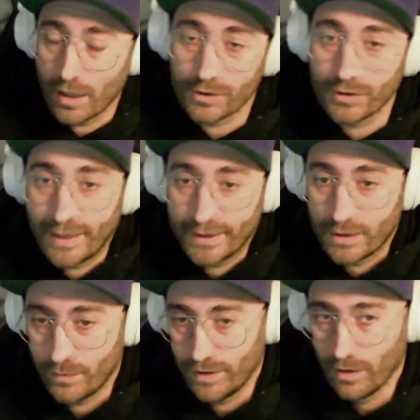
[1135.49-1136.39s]
together
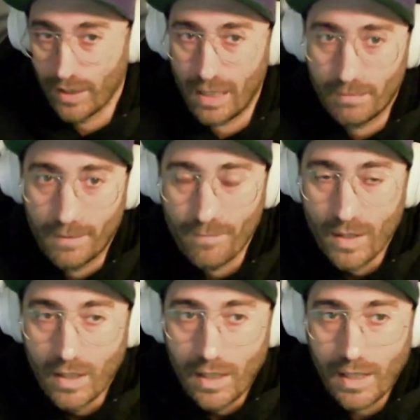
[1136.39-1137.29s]
with Llama
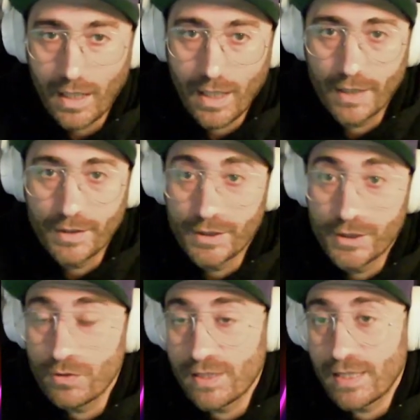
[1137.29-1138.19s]
and
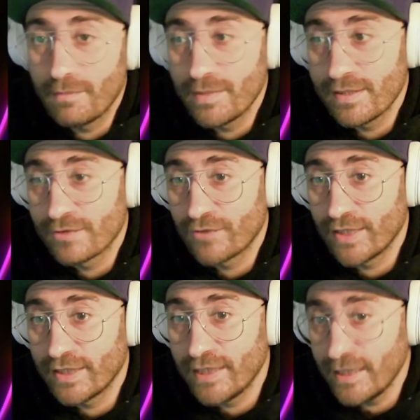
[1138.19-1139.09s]
use them
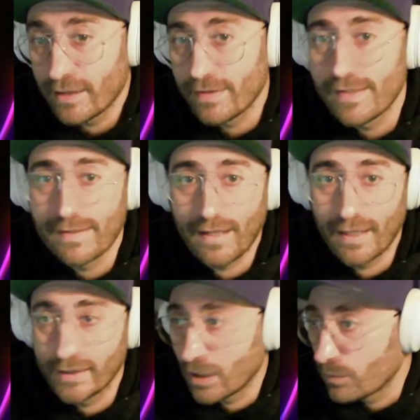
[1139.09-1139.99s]
straight here
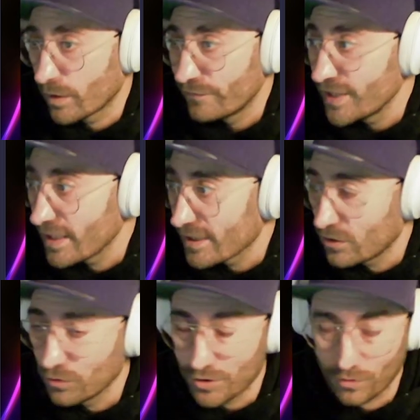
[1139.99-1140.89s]
inside our VS
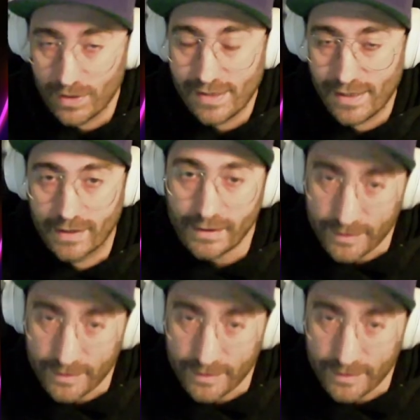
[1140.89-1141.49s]
Code, so inside